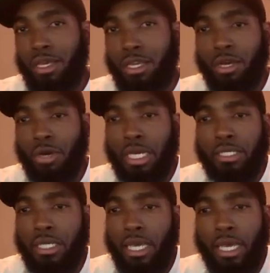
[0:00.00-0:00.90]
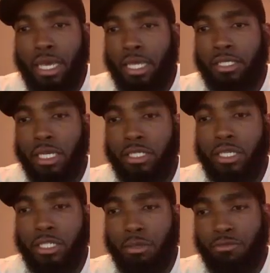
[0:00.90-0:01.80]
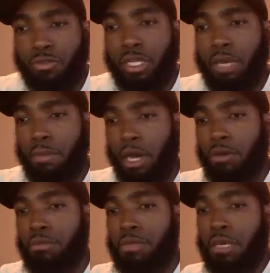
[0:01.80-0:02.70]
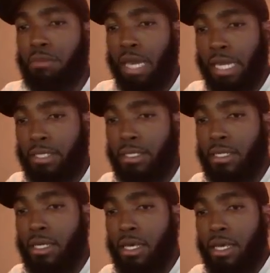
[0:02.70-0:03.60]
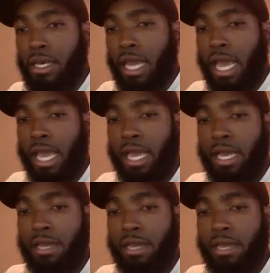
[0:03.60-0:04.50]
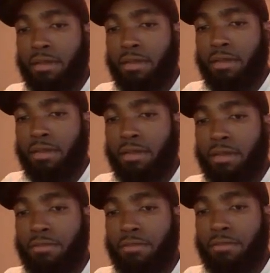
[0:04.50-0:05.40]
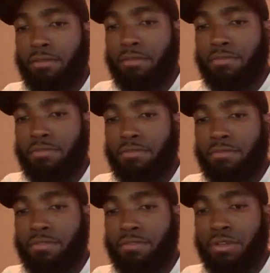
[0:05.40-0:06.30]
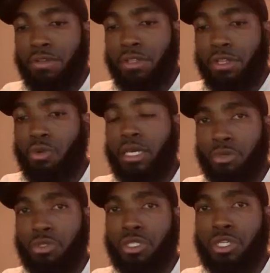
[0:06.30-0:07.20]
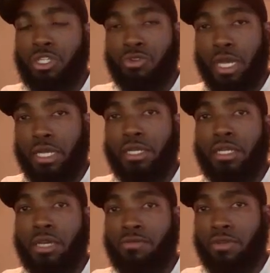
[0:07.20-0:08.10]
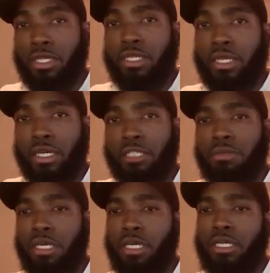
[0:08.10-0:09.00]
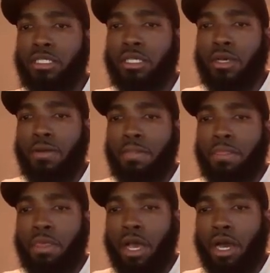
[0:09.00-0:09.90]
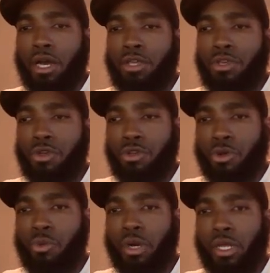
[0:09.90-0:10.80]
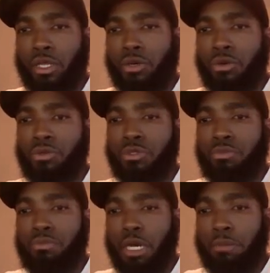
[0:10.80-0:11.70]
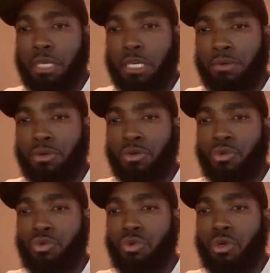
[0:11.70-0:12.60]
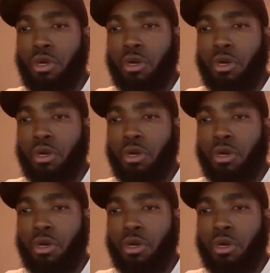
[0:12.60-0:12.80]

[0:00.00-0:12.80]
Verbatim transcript: you know it's it's it's, it's really about being patient, and for those who are not patient it shows in your trading. It really does because uh, you're, you're one of those uh, people who